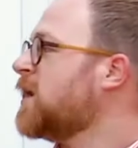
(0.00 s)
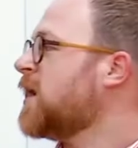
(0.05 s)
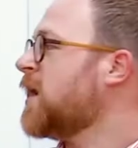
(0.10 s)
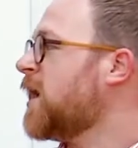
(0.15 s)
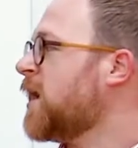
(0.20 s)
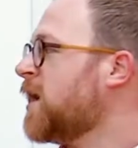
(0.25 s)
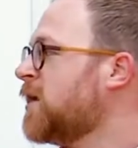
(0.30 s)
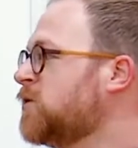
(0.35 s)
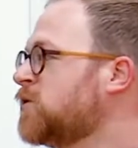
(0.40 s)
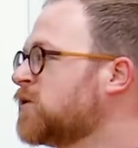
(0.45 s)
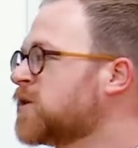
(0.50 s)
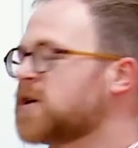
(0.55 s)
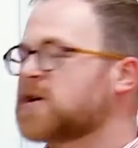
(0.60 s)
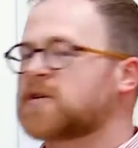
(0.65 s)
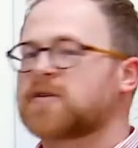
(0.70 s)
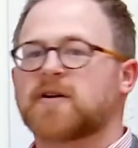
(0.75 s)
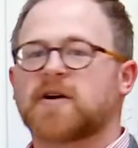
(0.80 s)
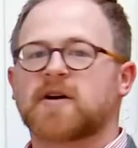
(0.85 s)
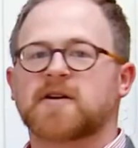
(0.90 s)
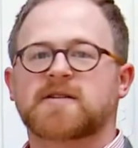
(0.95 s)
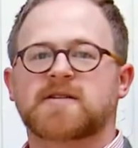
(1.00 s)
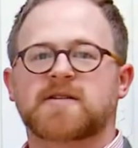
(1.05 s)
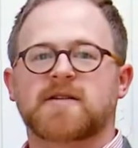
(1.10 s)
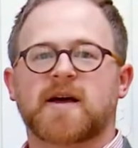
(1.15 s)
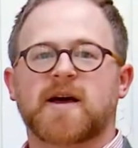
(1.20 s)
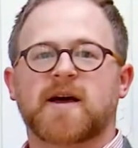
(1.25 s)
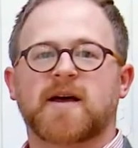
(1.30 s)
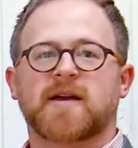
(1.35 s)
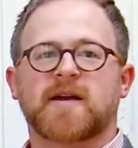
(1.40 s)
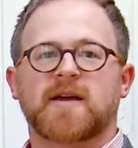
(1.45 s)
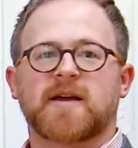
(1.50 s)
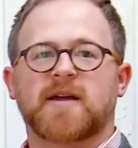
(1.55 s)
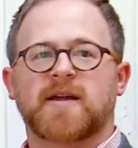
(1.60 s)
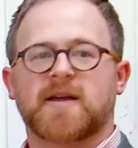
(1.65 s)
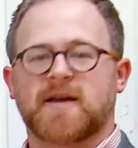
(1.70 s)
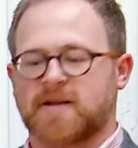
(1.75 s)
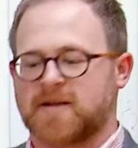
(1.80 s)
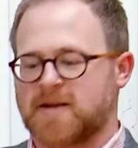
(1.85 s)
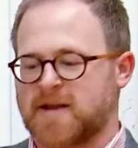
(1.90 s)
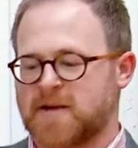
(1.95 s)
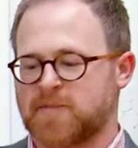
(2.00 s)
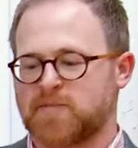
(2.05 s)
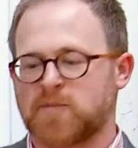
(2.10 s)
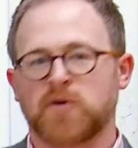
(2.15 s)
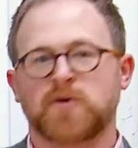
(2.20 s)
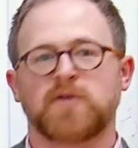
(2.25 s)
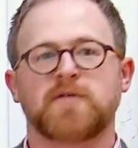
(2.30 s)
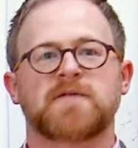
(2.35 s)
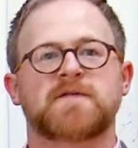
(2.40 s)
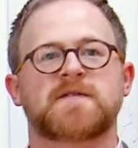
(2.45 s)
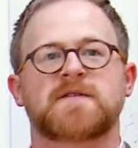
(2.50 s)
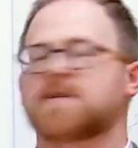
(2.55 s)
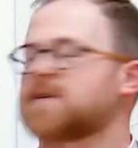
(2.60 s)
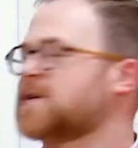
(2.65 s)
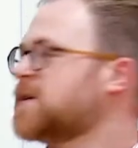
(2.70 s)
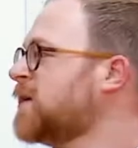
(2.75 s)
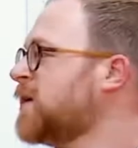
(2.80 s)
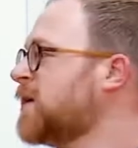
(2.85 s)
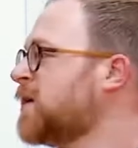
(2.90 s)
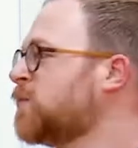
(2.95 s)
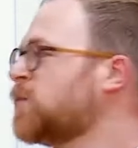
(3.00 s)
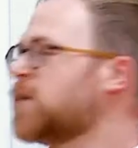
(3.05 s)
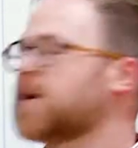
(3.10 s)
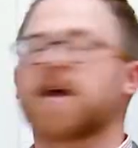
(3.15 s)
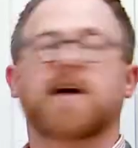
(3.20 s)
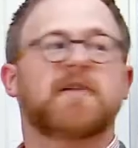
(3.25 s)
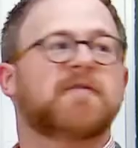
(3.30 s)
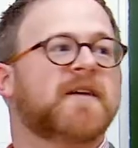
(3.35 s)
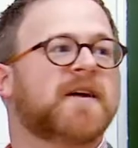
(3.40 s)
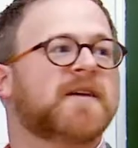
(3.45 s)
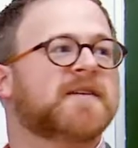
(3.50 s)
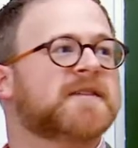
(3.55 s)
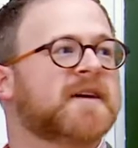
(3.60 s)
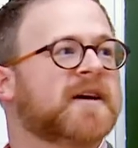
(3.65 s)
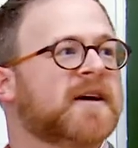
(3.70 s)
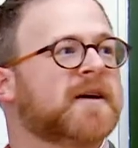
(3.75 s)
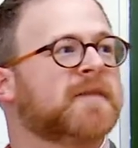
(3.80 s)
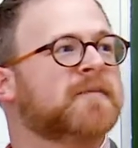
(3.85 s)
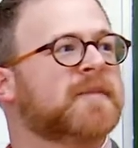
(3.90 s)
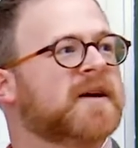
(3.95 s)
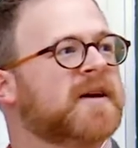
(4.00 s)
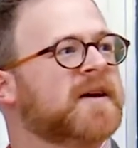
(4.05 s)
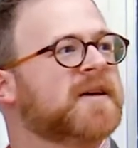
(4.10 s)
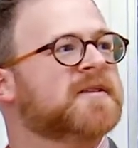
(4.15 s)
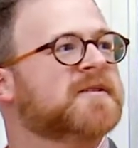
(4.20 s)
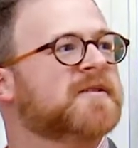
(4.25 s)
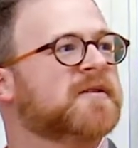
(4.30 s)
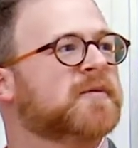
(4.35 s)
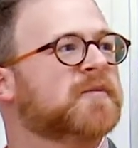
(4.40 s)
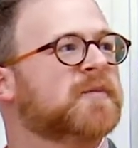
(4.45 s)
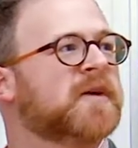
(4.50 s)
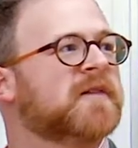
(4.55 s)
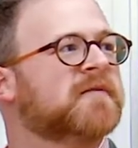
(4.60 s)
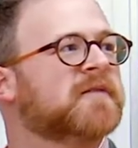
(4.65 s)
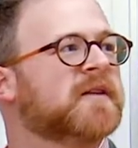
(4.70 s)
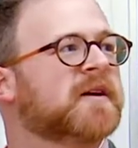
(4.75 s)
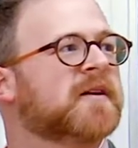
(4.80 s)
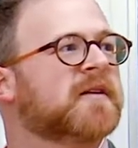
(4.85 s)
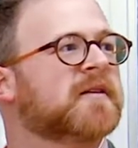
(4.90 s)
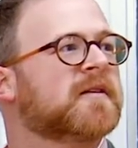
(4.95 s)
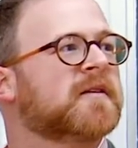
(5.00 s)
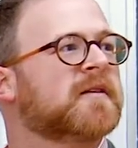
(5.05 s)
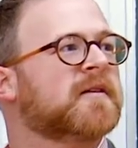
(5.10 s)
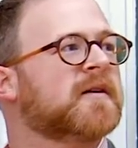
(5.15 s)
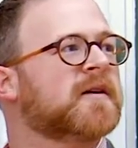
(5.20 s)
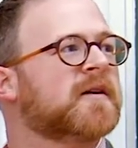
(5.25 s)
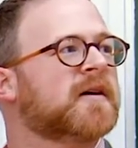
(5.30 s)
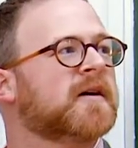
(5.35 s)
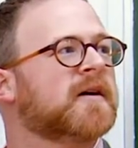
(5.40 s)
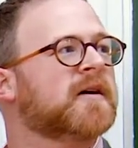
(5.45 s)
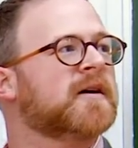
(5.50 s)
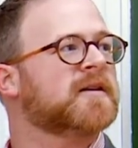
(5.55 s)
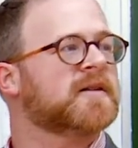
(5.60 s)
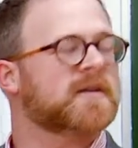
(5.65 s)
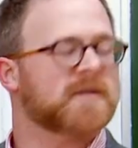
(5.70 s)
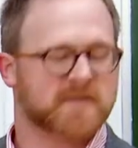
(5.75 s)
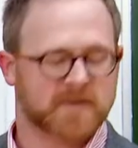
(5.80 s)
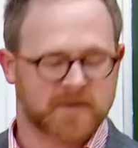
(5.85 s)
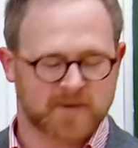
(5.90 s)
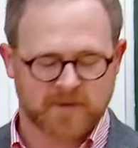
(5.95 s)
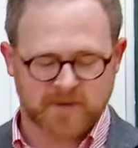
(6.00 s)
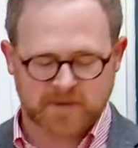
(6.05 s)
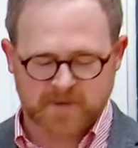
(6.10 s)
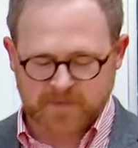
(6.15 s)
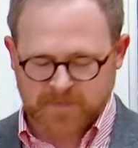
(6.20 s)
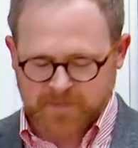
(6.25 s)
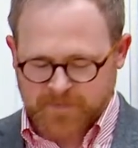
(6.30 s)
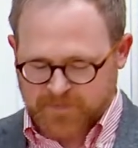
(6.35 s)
and you can cross that. It moves in one alphane time its own wavelength in distance.